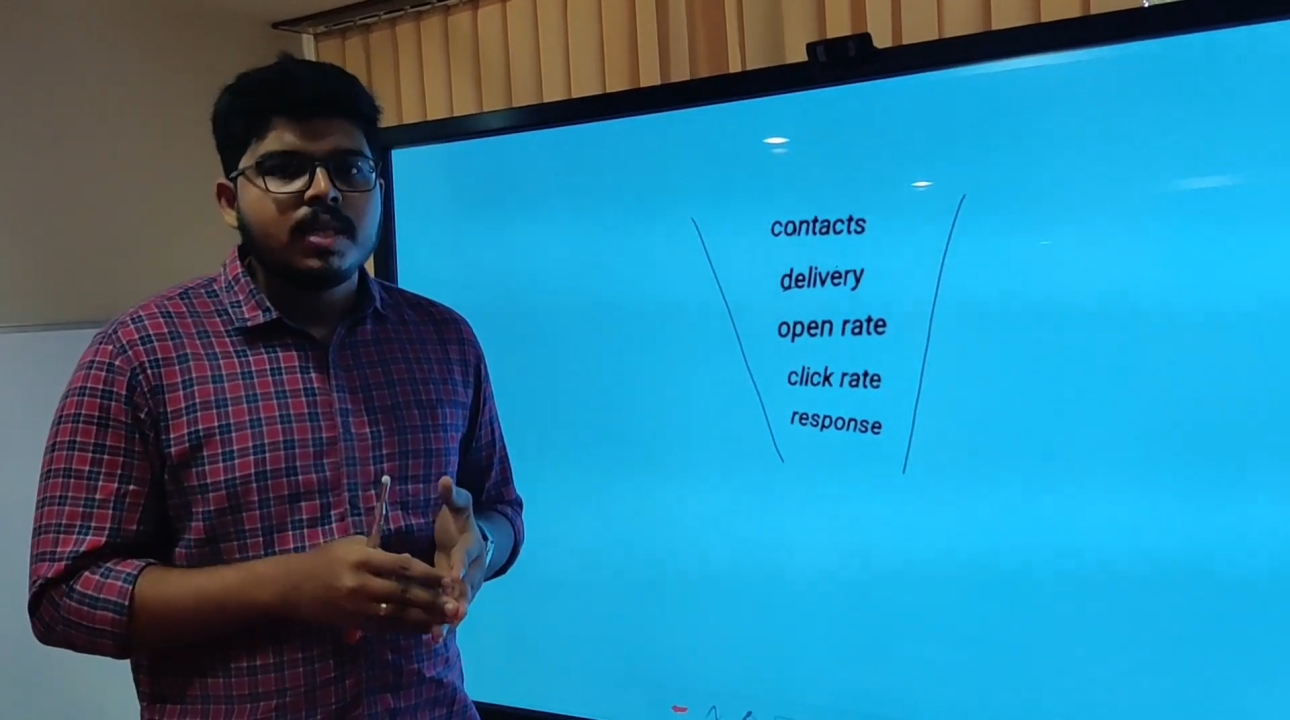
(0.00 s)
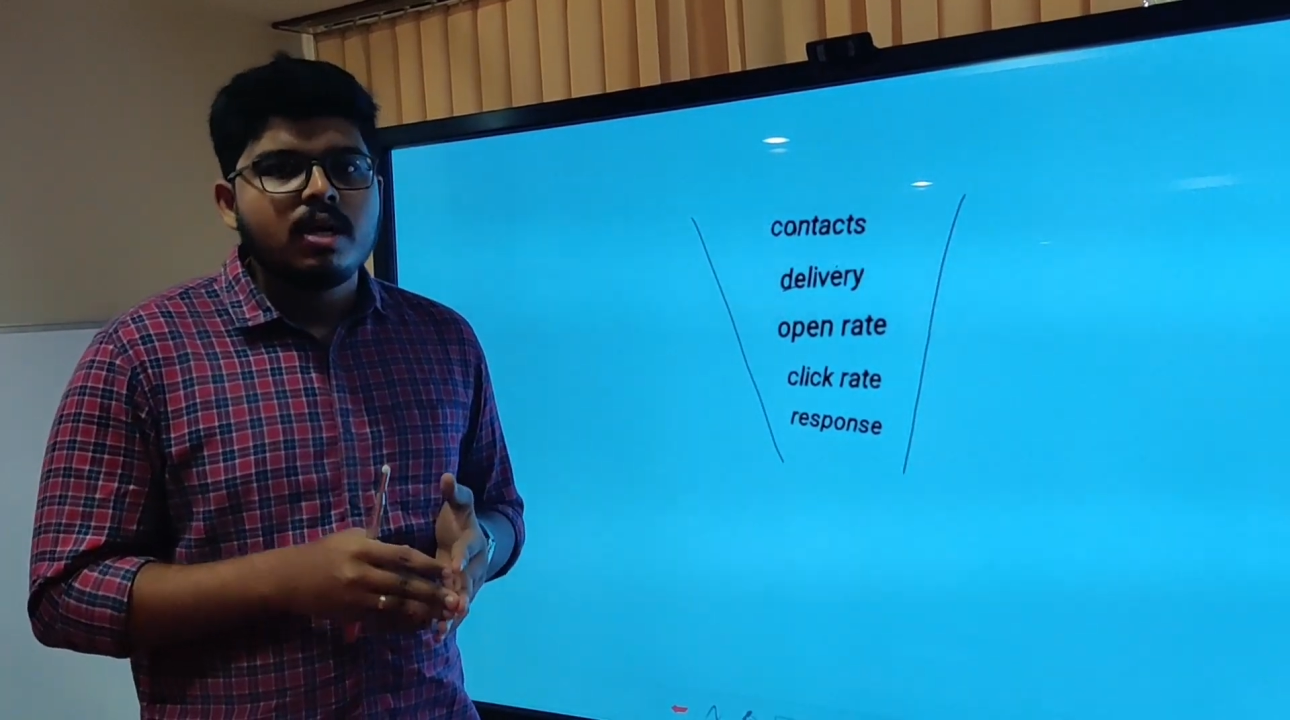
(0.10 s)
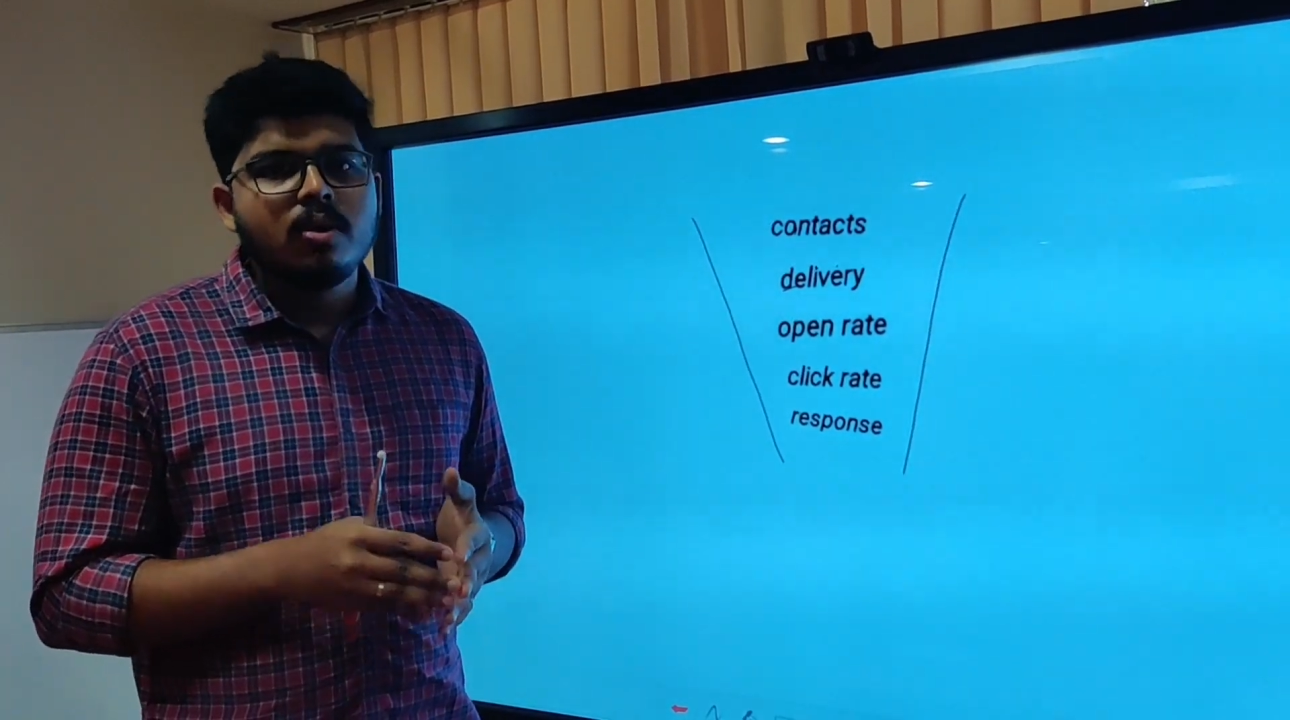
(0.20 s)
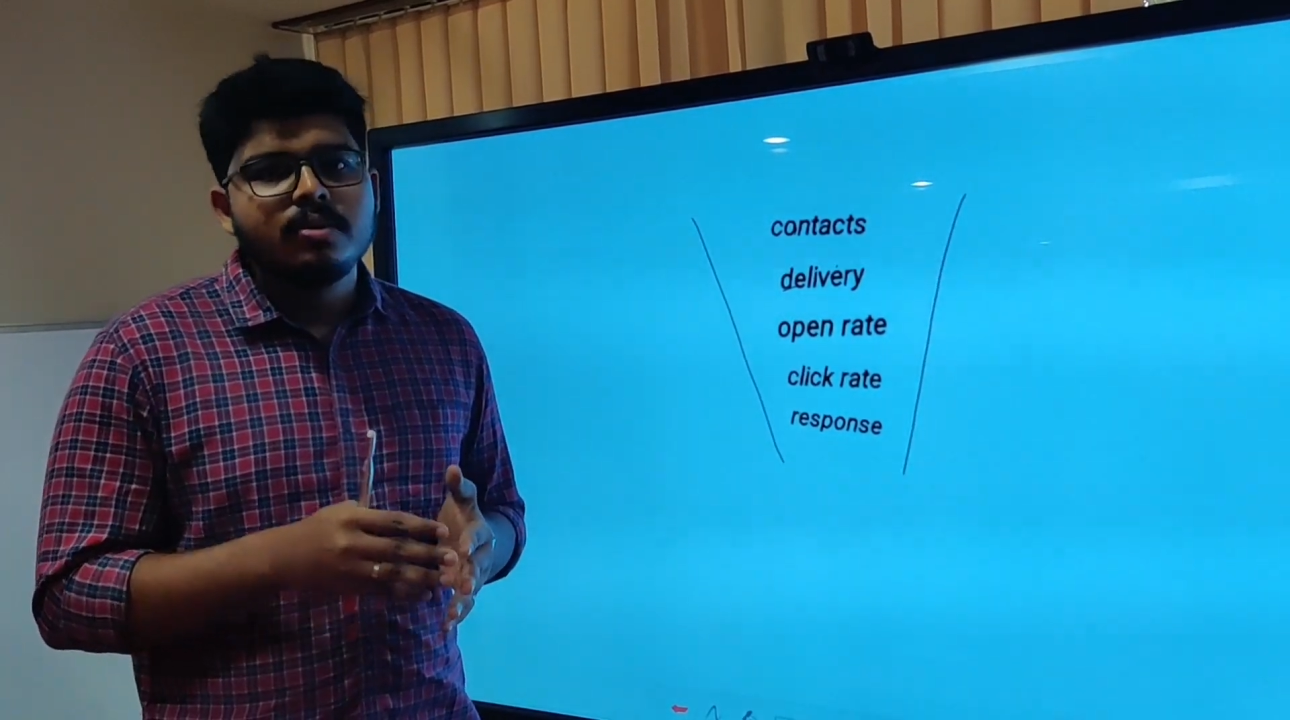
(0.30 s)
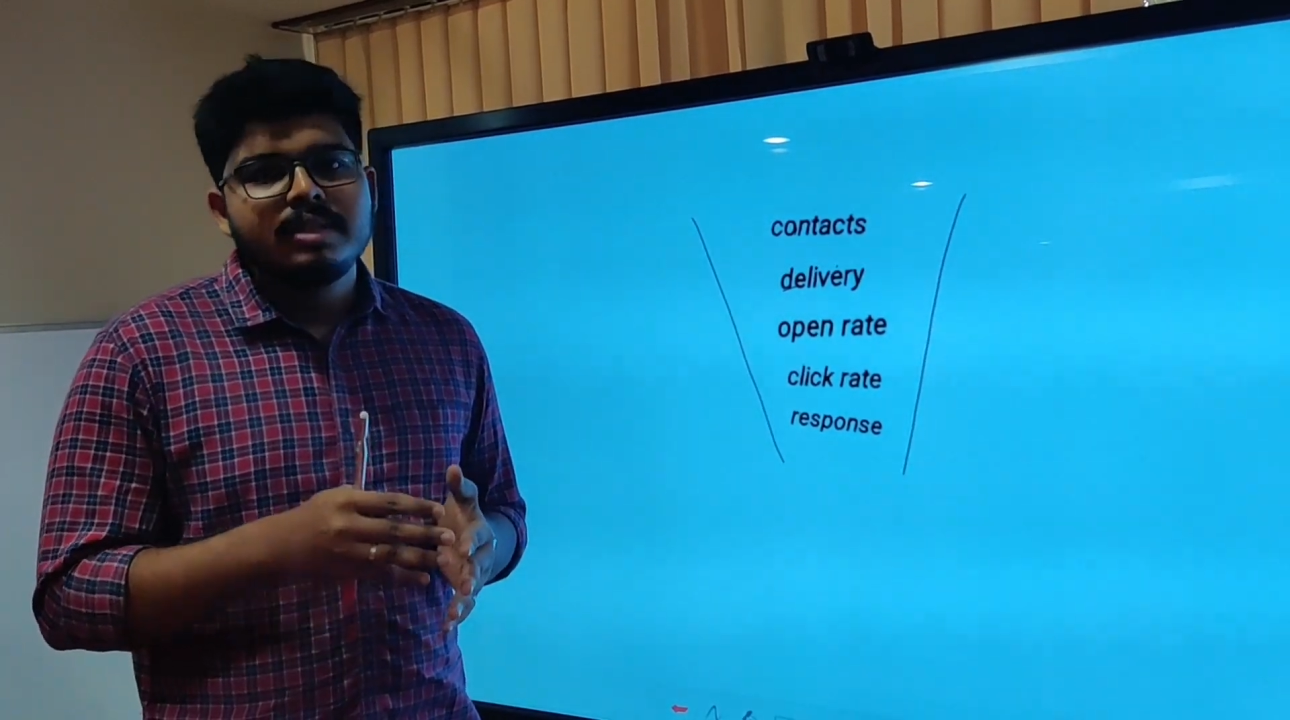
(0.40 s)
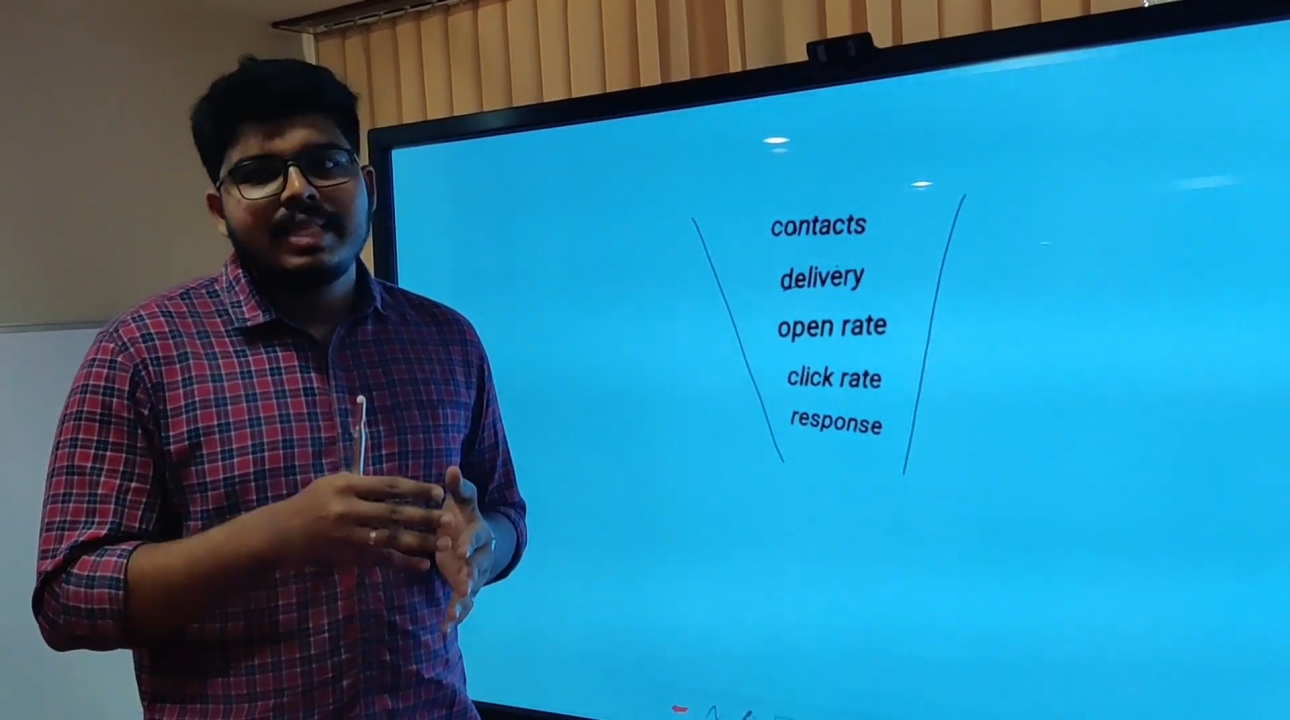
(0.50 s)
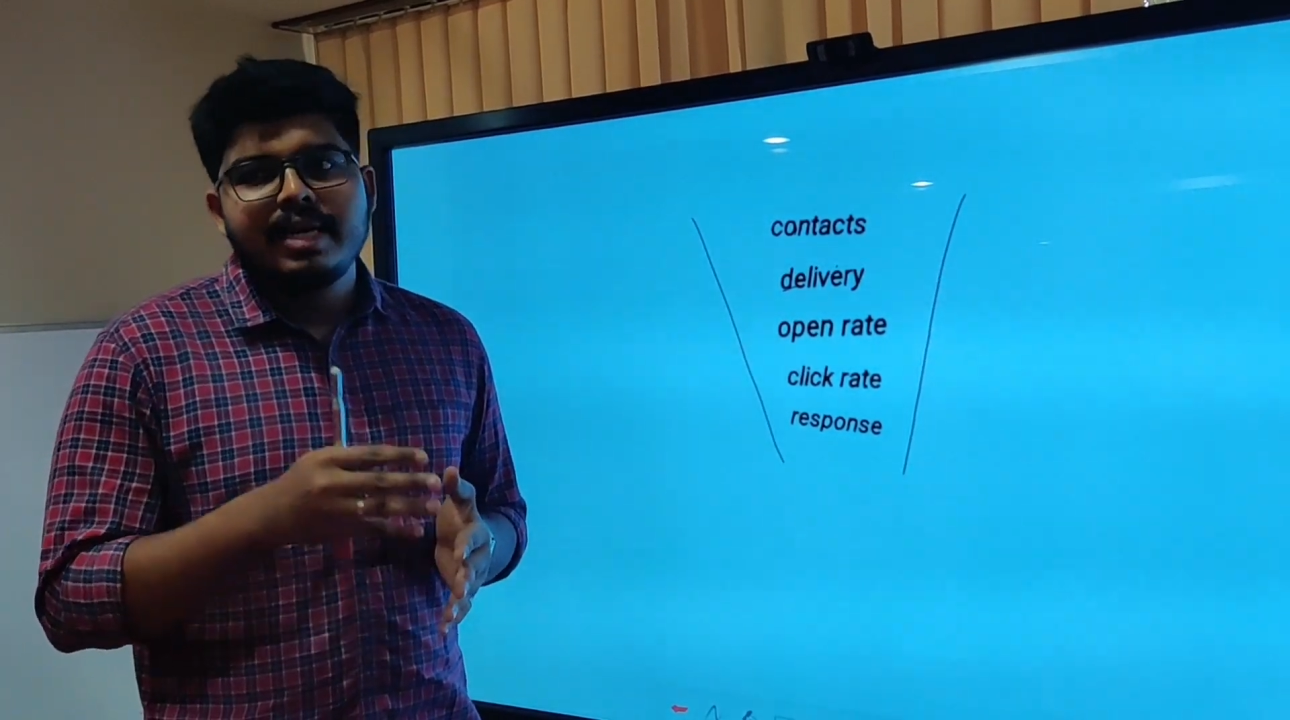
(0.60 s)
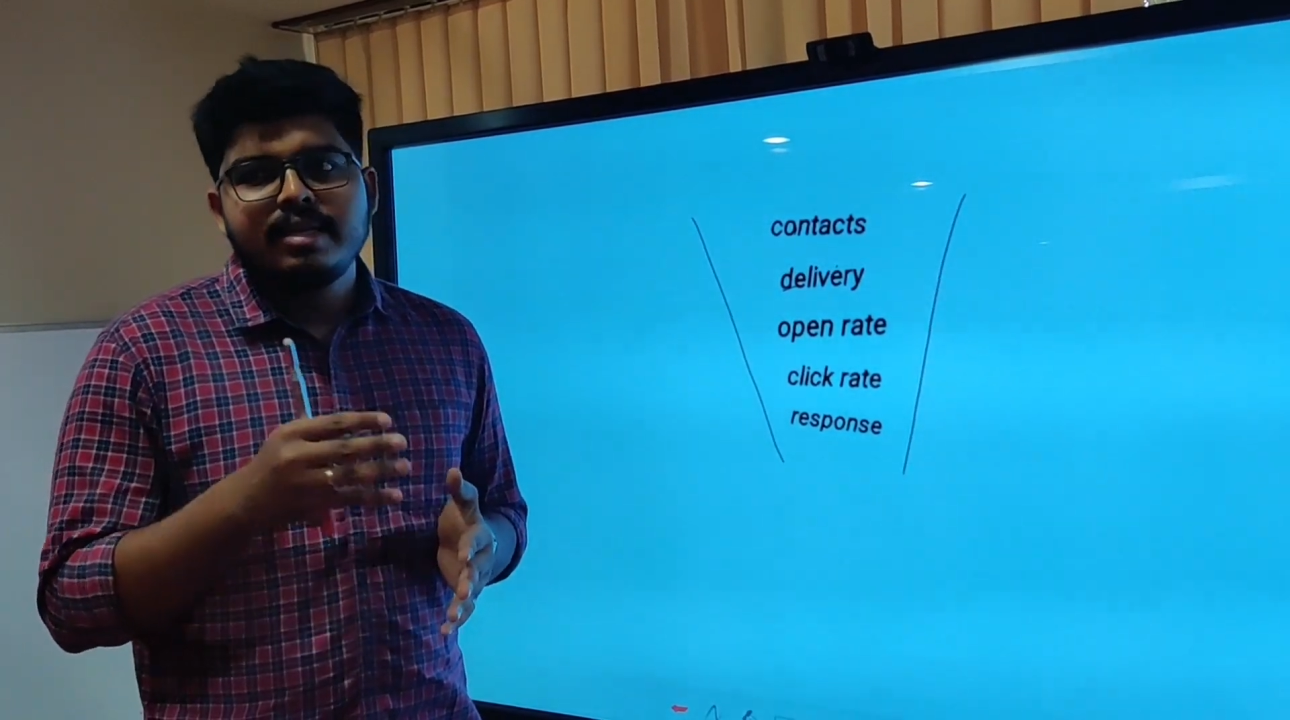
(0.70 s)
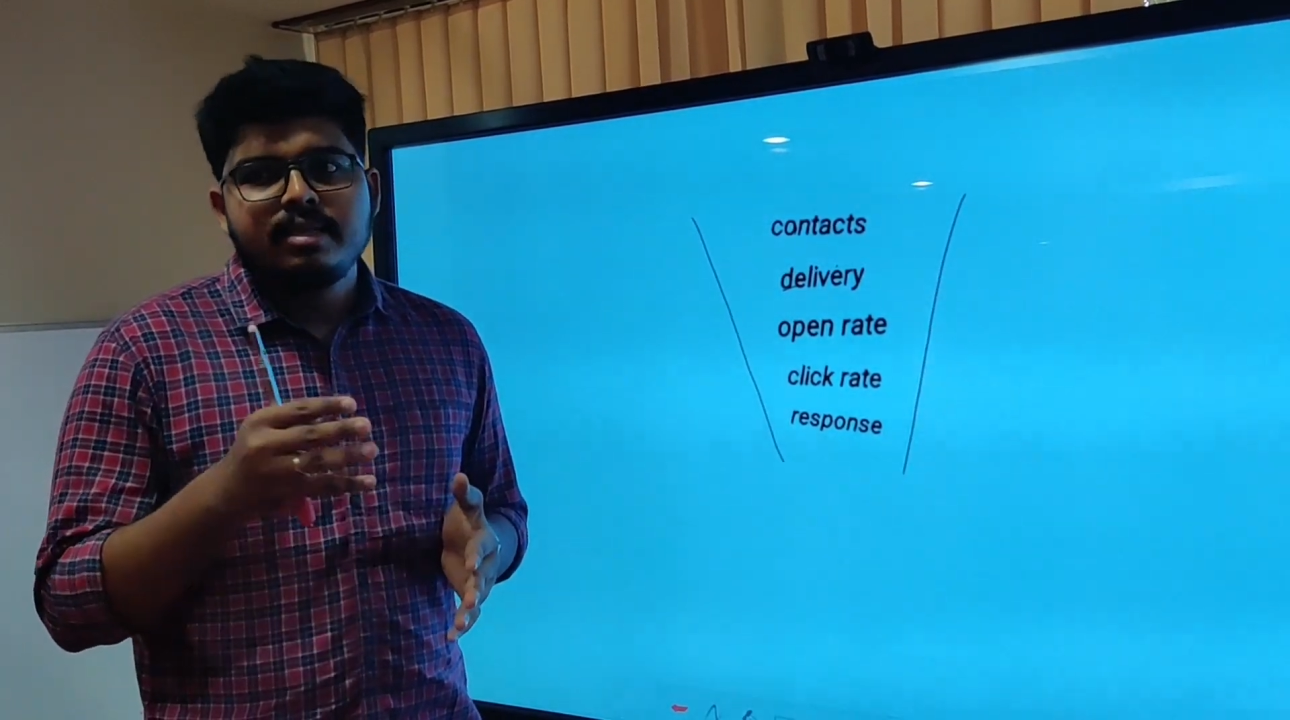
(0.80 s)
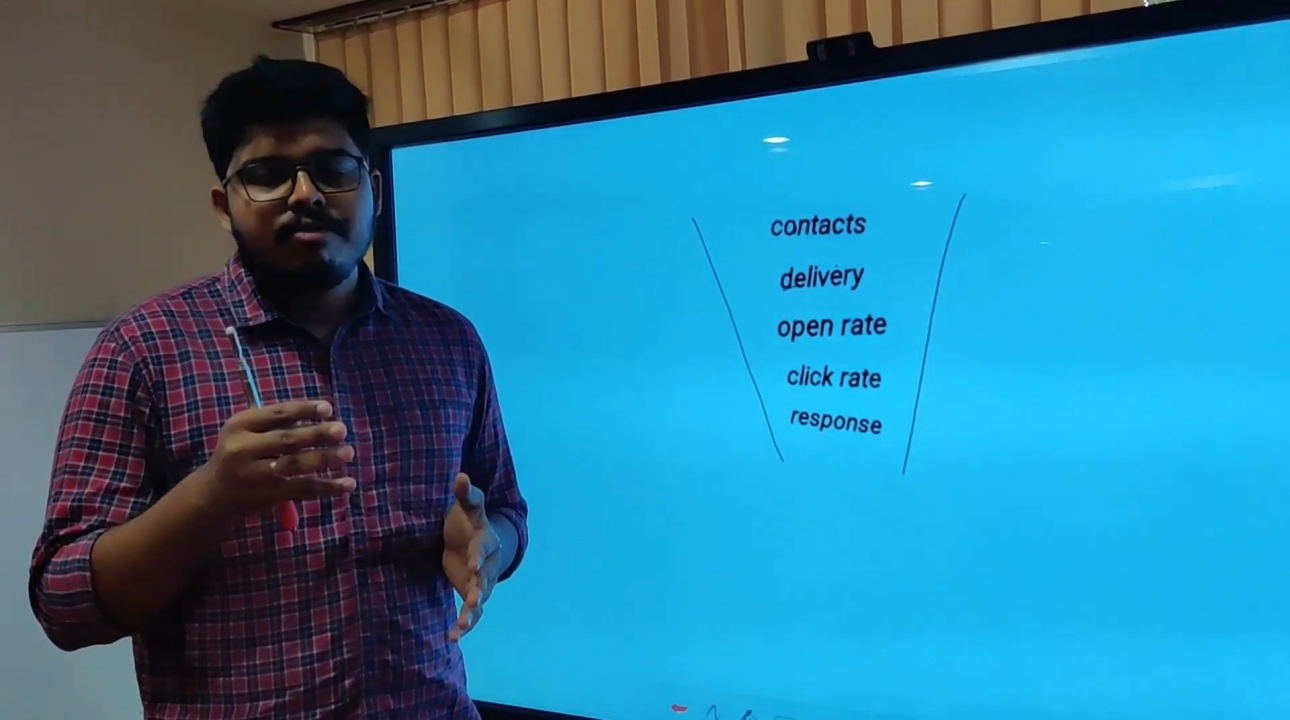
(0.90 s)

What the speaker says: Now, there is a